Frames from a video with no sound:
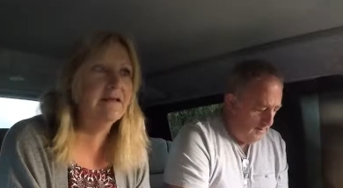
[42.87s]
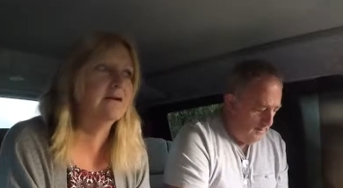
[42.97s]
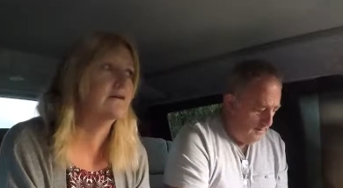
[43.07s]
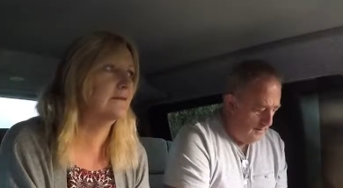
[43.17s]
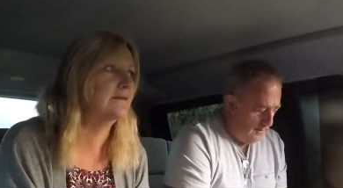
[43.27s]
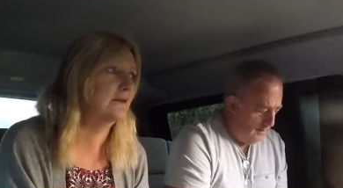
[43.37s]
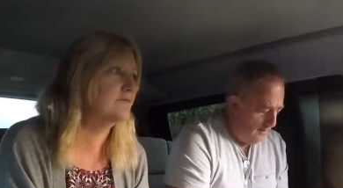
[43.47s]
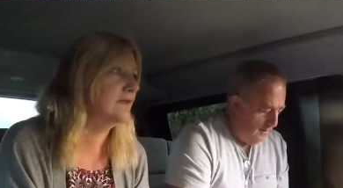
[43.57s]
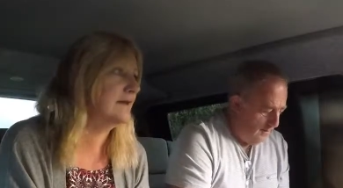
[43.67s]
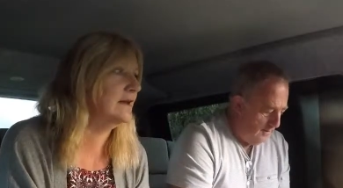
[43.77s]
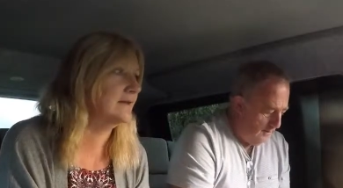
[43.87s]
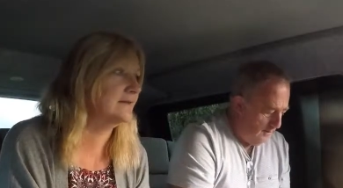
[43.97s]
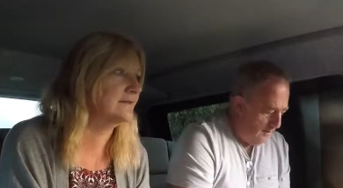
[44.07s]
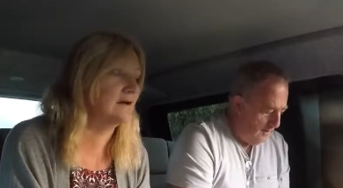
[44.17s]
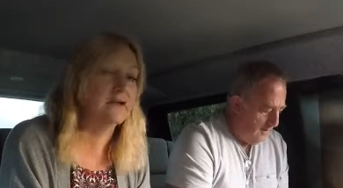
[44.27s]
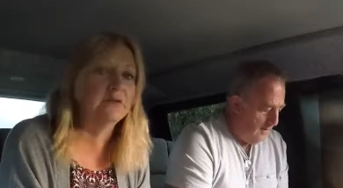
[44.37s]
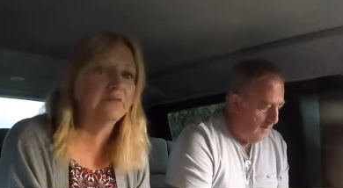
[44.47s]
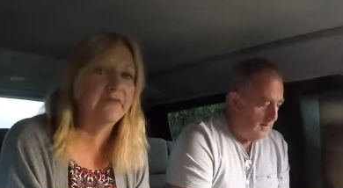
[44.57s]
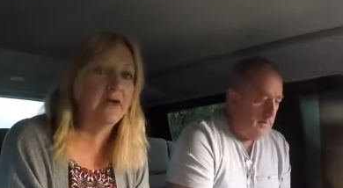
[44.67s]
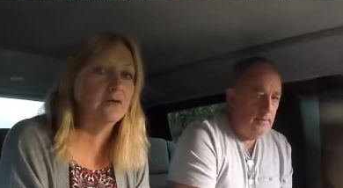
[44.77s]
Speaker 1: nice. I really like this site, and it
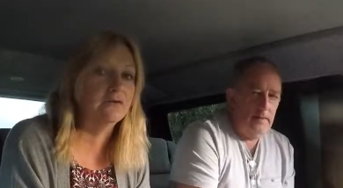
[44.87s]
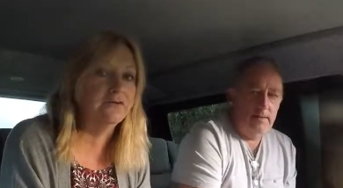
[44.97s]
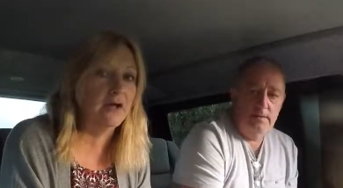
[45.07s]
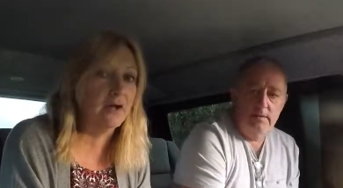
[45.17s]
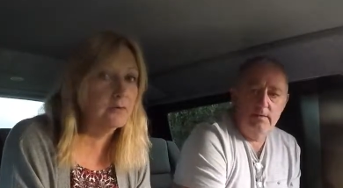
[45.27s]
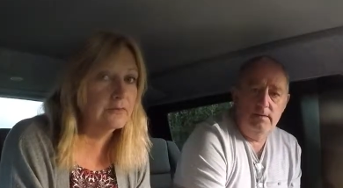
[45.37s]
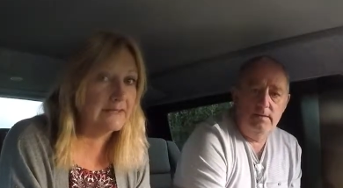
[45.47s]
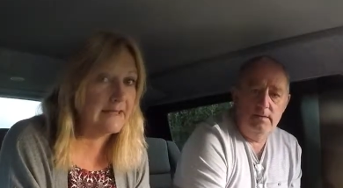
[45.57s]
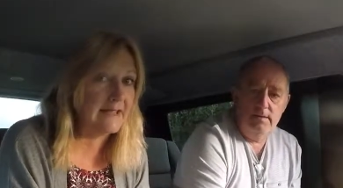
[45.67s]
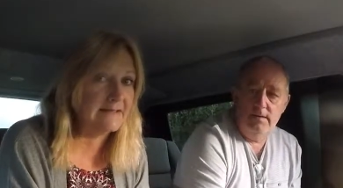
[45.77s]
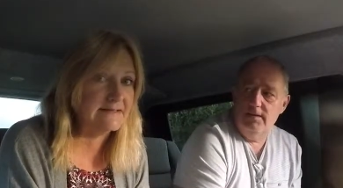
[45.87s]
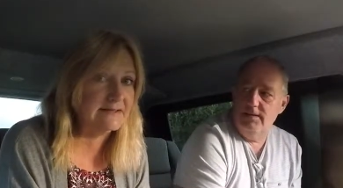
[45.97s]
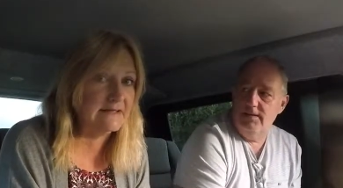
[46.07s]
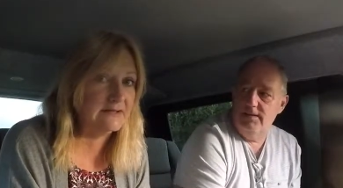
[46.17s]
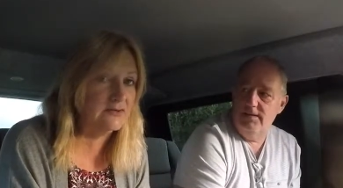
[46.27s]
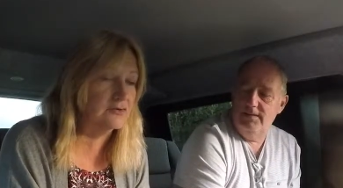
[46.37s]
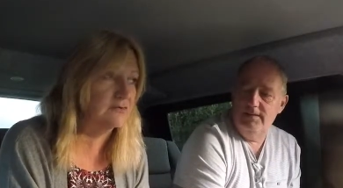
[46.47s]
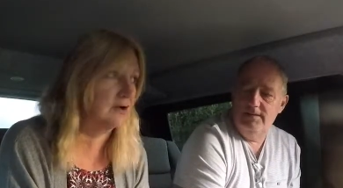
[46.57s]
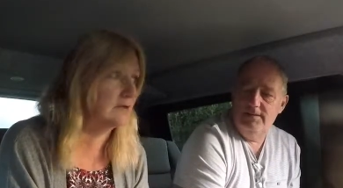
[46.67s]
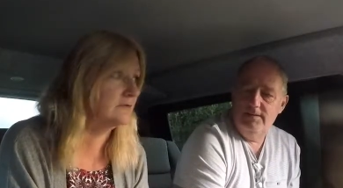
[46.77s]
was only
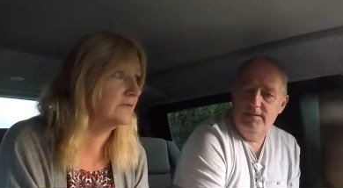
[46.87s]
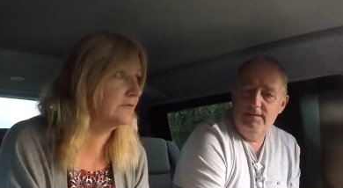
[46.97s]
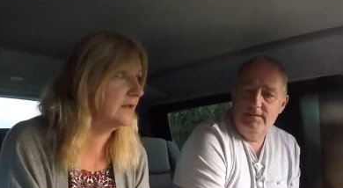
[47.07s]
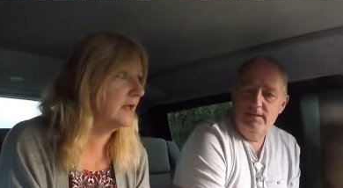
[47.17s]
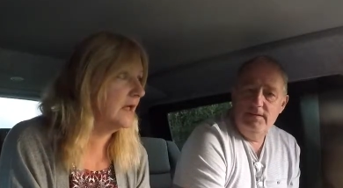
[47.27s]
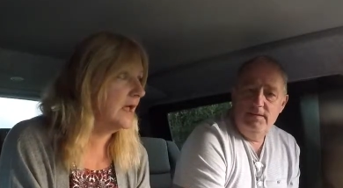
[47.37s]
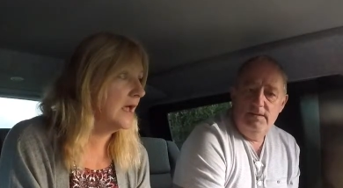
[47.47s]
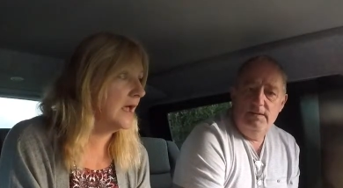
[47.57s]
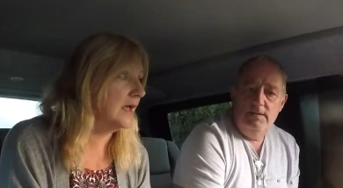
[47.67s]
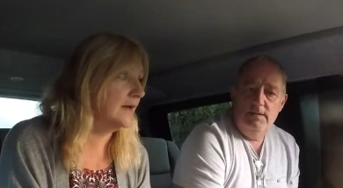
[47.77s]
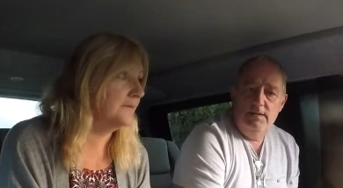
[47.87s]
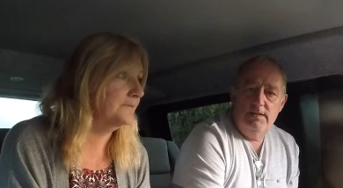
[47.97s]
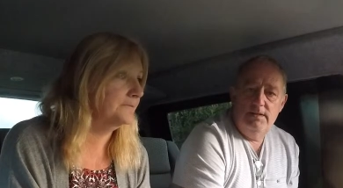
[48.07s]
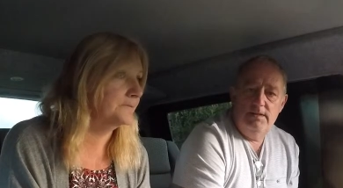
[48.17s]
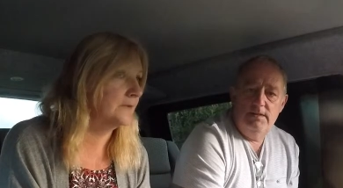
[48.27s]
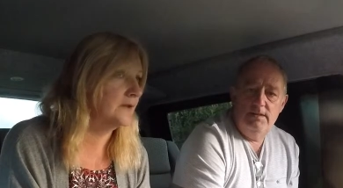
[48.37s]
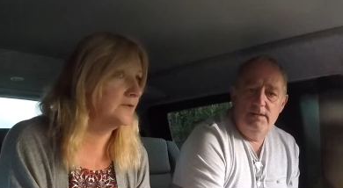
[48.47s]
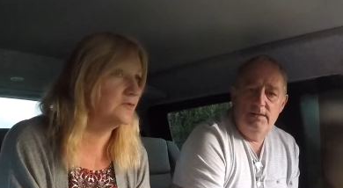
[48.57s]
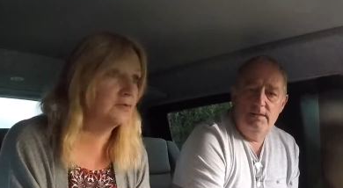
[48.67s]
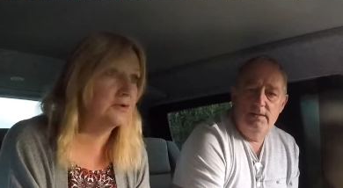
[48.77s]
€18. The
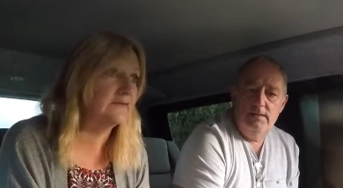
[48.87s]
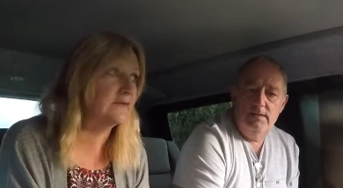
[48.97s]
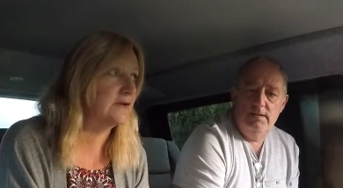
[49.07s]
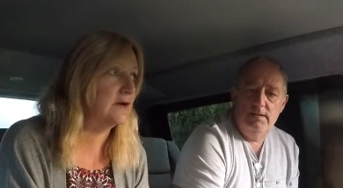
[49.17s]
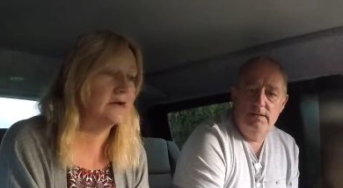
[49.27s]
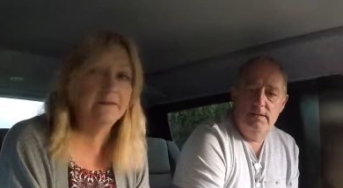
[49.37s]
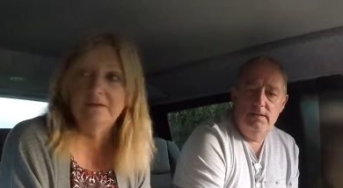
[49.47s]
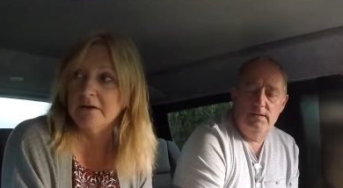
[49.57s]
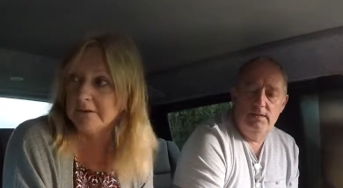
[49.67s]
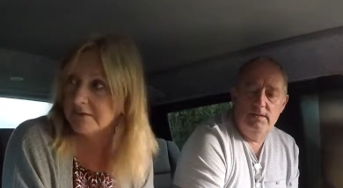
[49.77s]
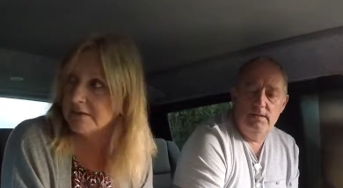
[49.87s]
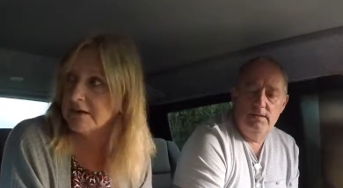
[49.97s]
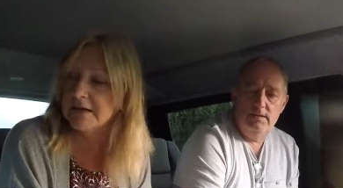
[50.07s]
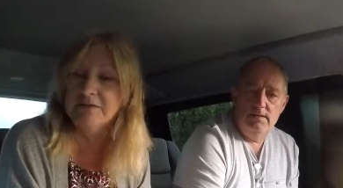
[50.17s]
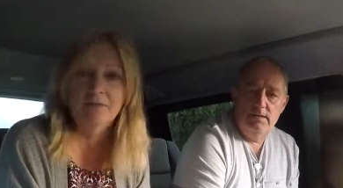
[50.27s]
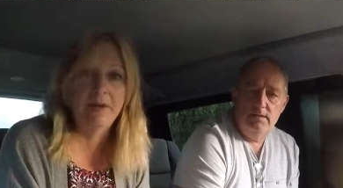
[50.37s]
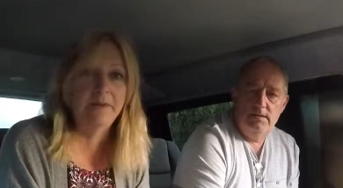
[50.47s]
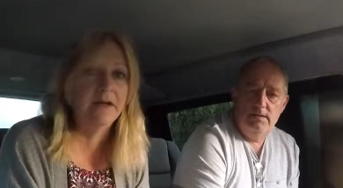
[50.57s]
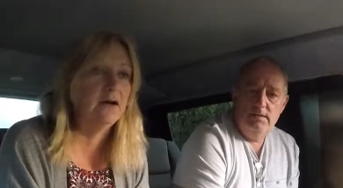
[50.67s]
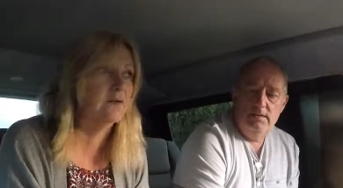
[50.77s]
toilets are nice and near to where
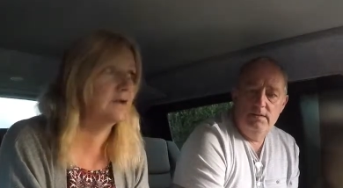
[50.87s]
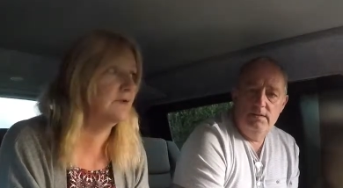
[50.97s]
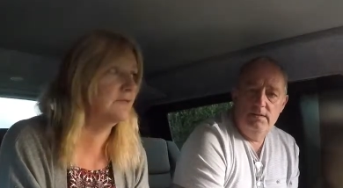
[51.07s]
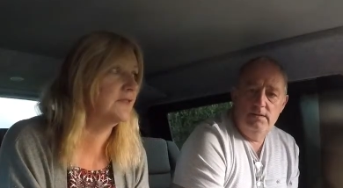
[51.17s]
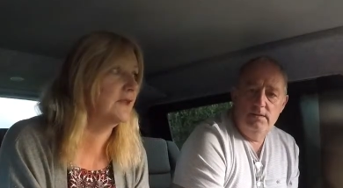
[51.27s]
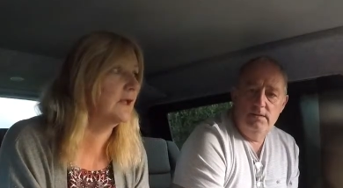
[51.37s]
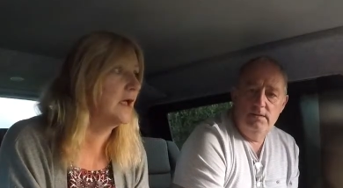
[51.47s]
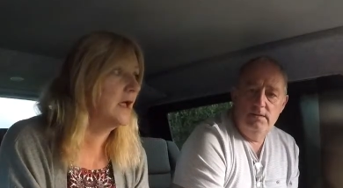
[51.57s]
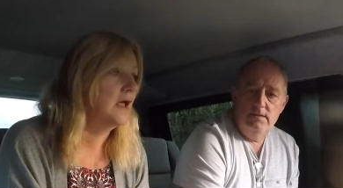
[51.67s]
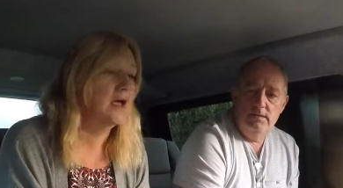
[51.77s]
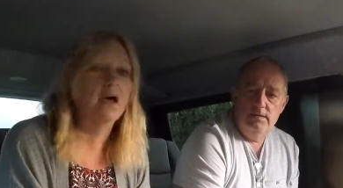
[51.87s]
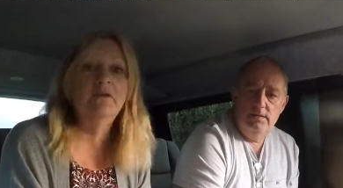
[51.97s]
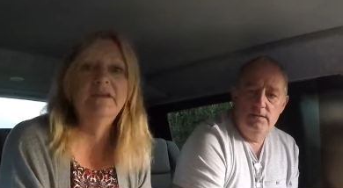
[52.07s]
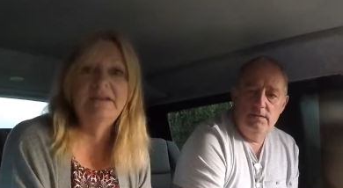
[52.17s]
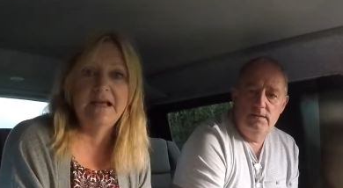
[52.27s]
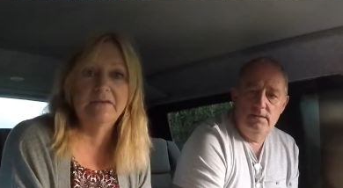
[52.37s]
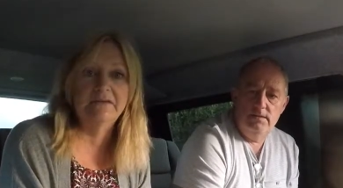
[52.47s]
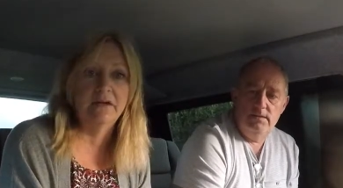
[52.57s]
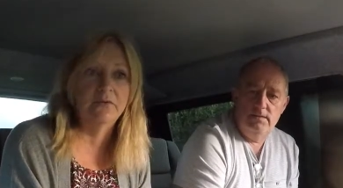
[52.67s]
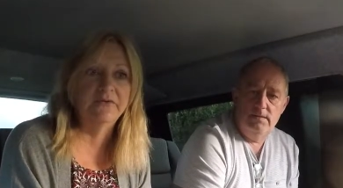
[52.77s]
we are and everything. Only
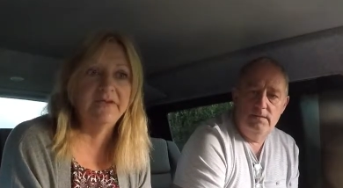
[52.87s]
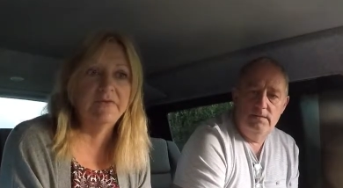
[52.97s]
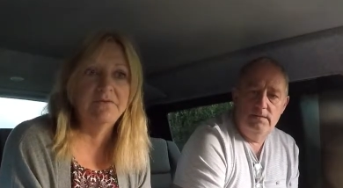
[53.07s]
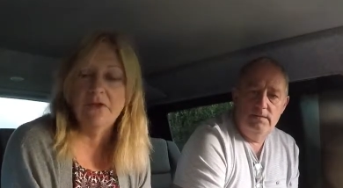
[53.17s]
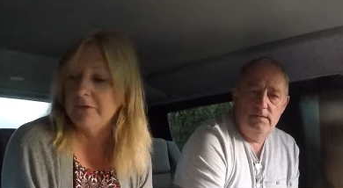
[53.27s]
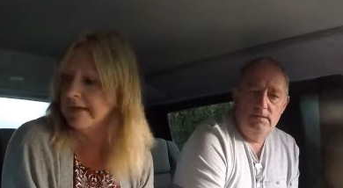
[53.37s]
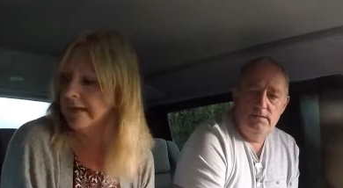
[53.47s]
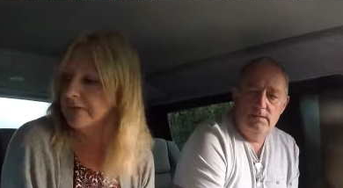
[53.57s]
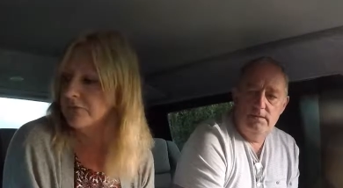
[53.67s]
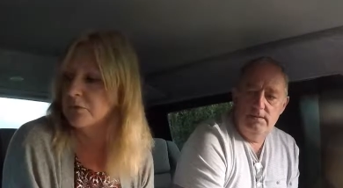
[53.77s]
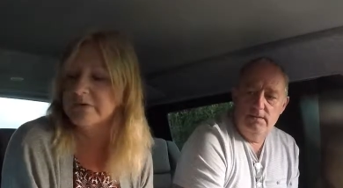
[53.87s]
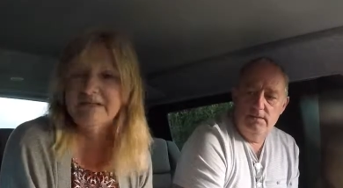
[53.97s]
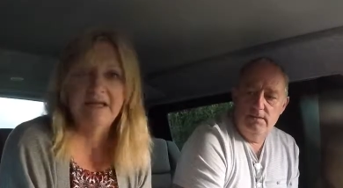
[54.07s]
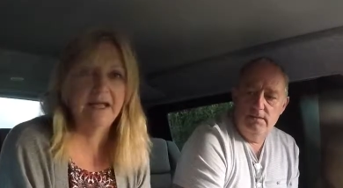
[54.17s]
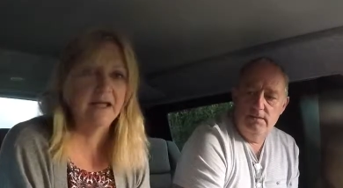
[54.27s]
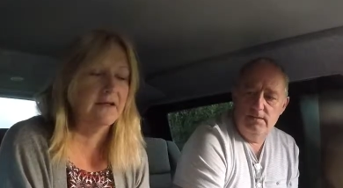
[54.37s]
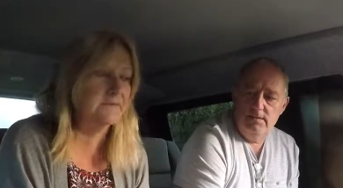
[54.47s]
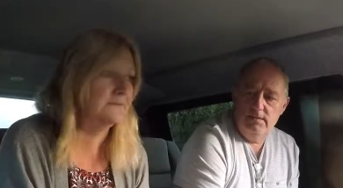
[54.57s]
downside was, even though they give you a ticket